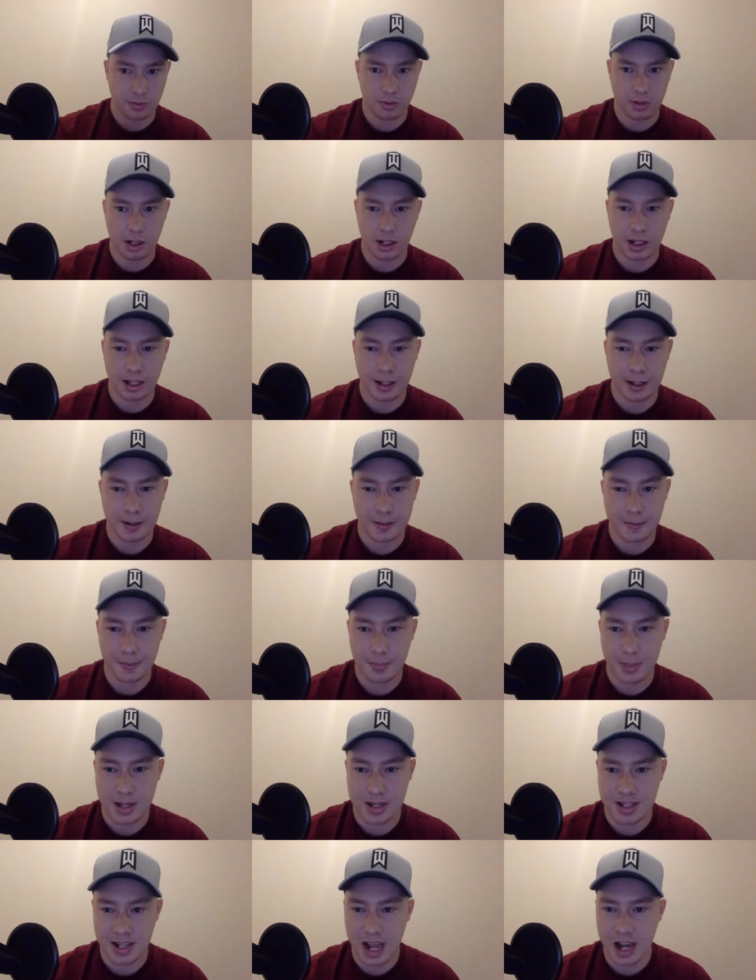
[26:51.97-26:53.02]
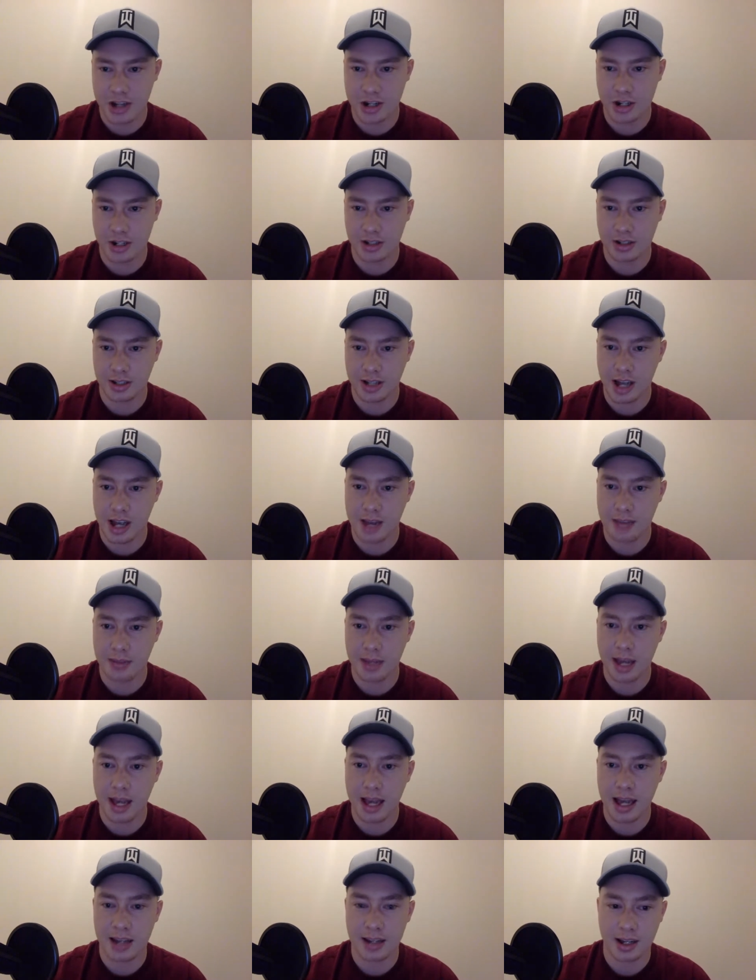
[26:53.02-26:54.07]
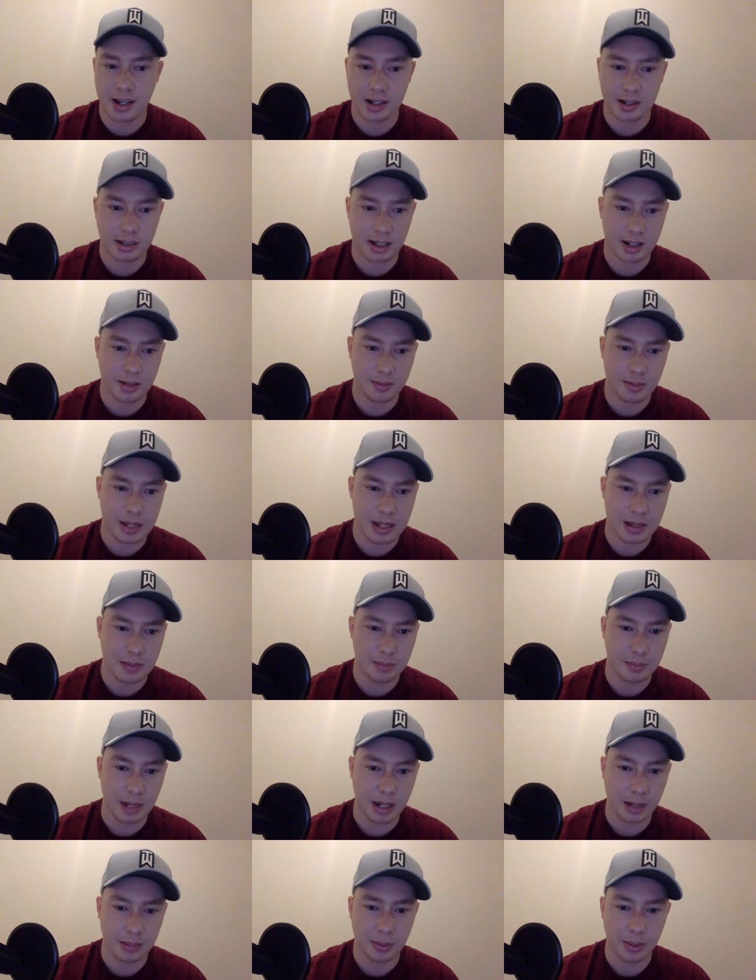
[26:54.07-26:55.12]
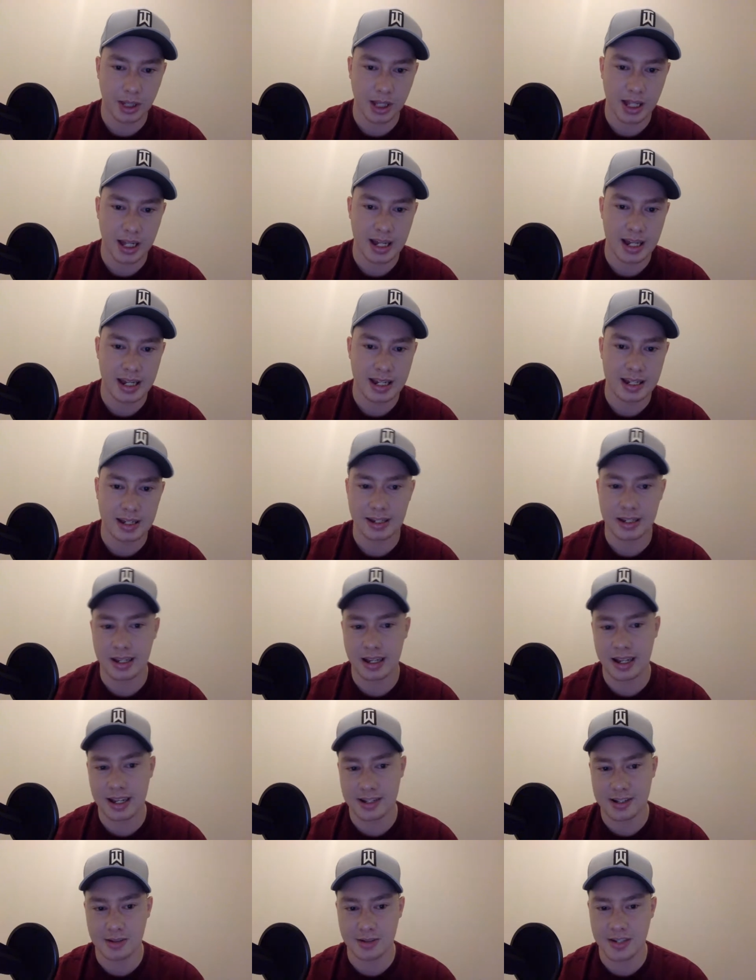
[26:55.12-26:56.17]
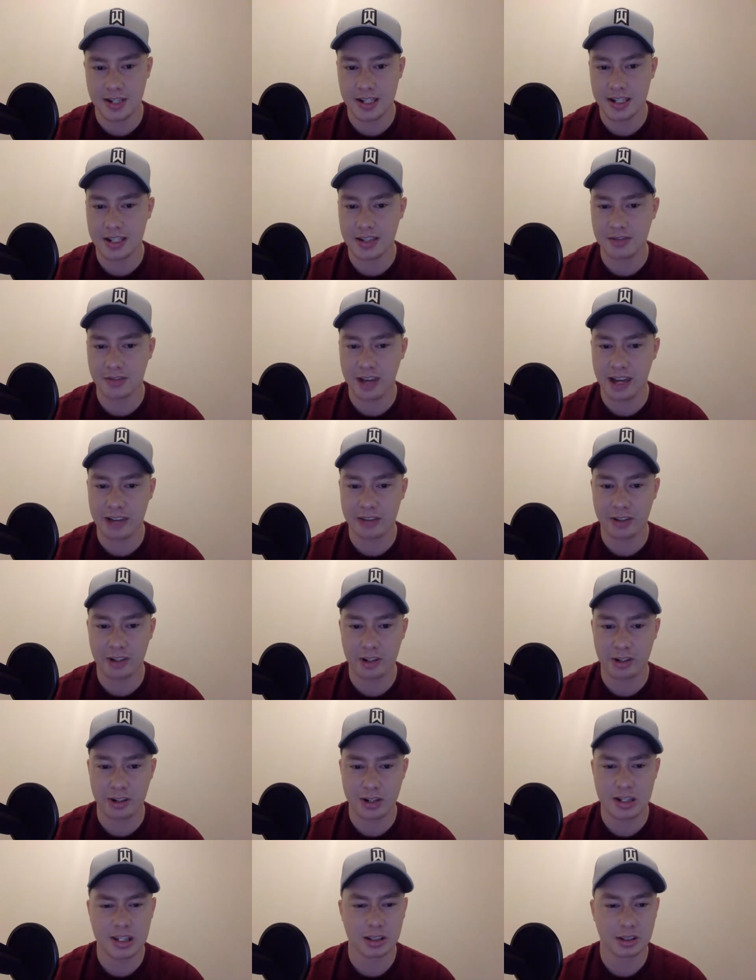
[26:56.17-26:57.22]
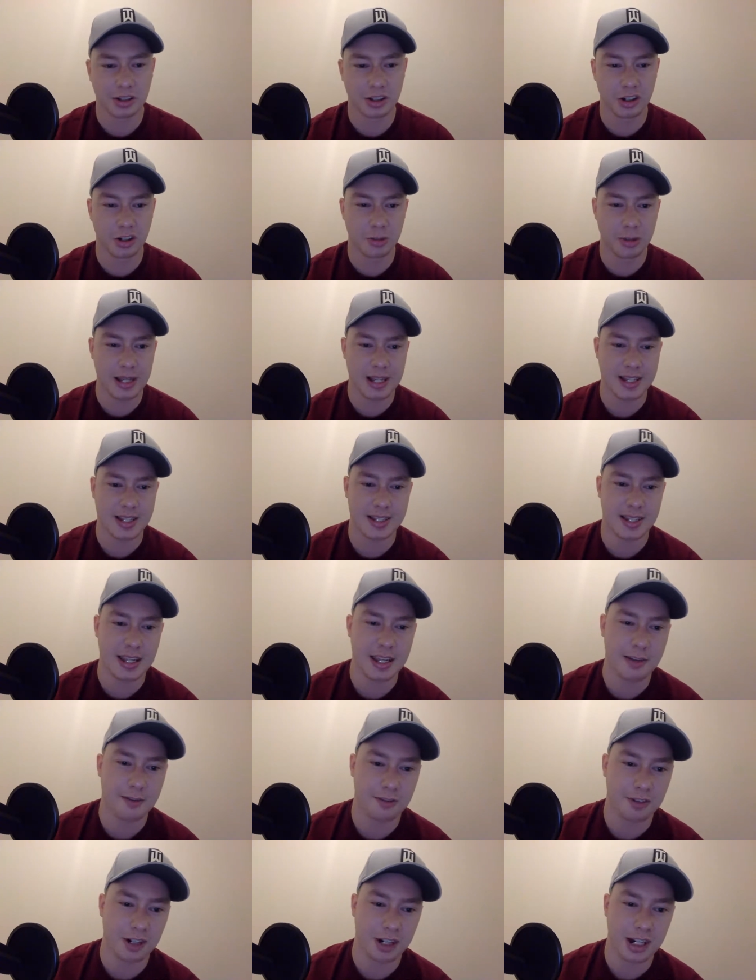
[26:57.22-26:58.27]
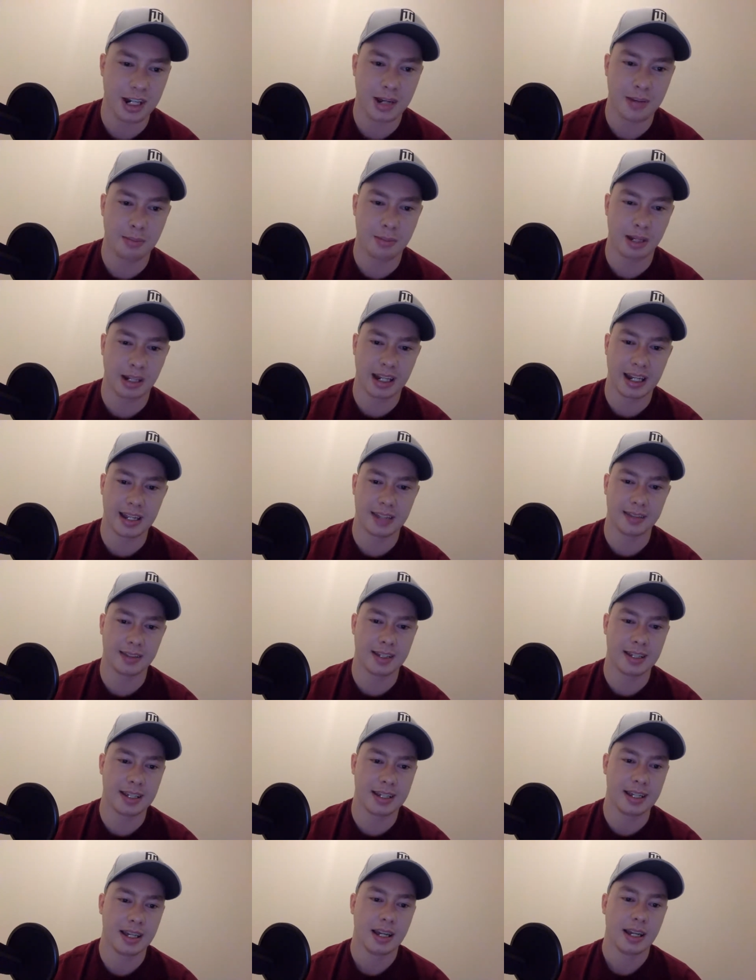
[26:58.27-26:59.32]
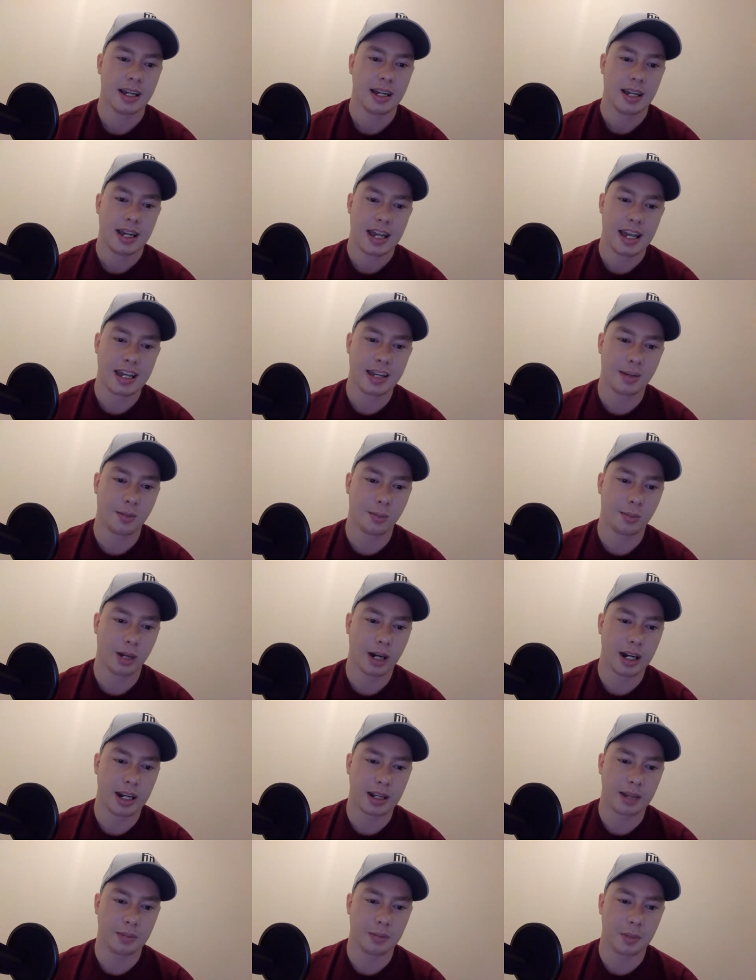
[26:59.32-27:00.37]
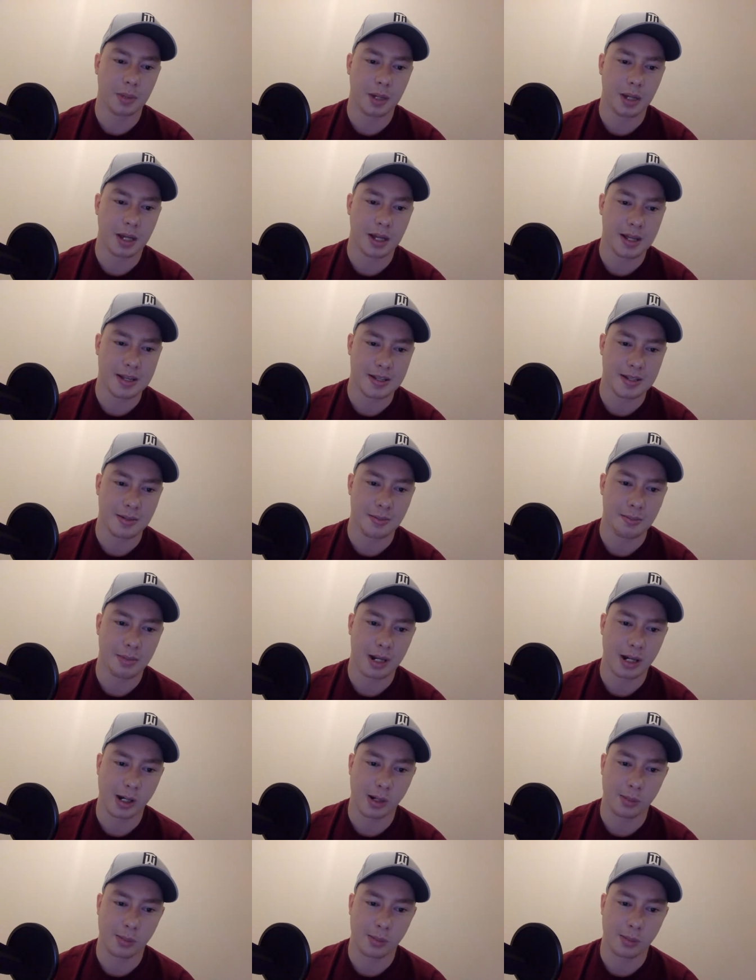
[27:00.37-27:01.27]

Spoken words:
a possession type guy, not going to be a big play. So 6,500 is a little bit steep for him. McKinley, he can break some bigger